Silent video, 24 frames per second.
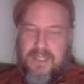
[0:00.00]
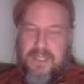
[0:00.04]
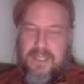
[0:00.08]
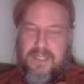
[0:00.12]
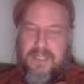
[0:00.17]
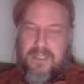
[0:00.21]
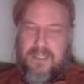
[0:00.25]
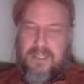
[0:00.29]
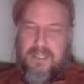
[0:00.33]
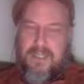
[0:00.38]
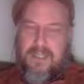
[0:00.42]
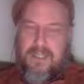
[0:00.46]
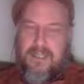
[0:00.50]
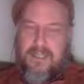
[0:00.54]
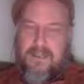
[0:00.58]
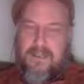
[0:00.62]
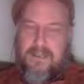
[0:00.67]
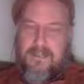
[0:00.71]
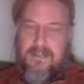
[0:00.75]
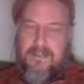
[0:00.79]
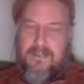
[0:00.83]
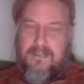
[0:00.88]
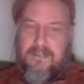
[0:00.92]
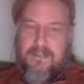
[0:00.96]

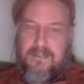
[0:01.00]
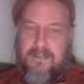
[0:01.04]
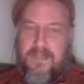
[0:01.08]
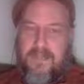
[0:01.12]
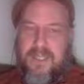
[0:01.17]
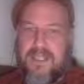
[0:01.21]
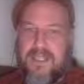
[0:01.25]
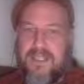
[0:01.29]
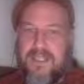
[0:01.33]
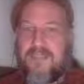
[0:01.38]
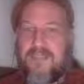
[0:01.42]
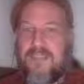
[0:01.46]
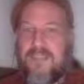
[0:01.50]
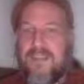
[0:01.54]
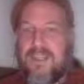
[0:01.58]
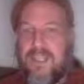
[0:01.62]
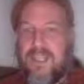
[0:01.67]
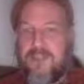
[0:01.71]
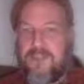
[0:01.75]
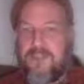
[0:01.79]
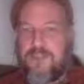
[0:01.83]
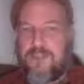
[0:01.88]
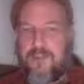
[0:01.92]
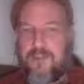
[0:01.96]
But it is an
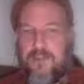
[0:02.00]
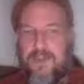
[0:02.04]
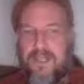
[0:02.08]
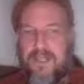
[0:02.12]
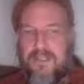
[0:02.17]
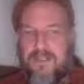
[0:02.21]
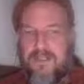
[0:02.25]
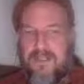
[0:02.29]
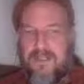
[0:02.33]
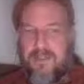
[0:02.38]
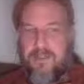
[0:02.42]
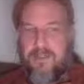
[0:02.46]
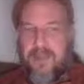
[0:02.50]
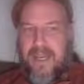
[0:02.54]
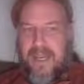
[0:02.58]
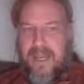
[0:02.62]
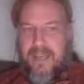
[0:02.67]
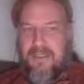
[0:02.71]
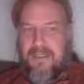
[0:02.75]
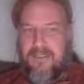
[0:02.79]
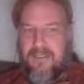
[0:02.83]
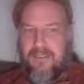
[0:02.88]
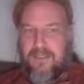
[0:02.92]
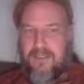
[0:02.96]
entryway to the
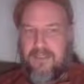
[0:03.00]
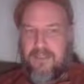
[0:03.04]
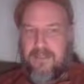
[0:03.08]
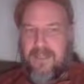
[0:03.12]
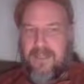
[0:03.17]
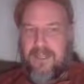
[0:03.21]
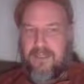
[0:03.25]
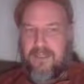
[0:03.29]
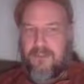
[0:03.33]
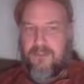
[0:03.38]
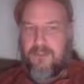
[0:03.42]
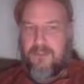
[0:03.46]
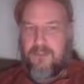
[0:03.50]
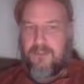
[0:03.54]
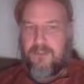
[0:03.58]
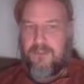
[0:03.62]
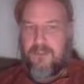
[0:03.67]
path to some answers,